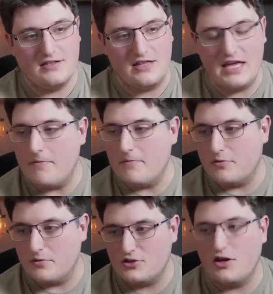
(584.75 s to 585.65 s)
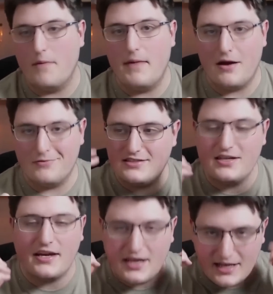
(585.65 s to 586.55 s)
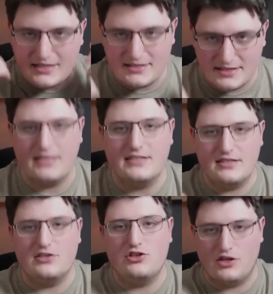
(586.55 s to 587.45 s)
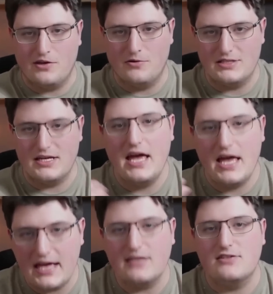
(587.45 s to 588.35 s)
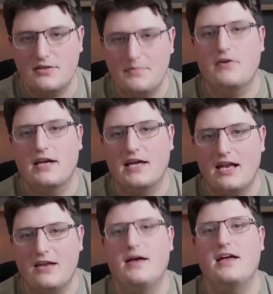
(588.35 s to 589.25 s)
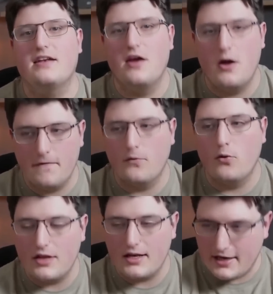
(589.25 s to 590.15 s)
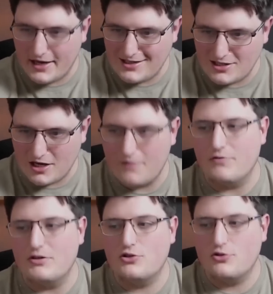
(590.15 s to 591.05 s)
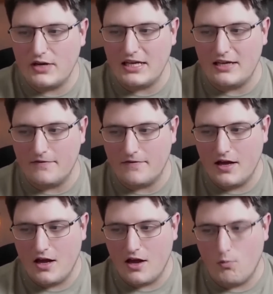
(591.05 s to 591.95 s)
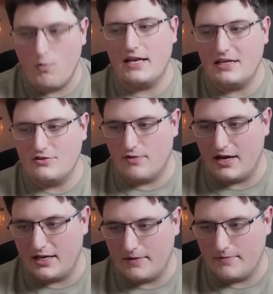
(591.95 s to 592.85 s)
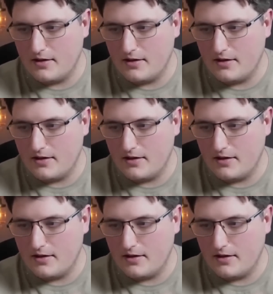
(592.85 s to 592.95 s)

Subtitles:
the Emperor somehow psychically sent this shield into Mirror Caliban for the lion to kind of retrieve when he's ready.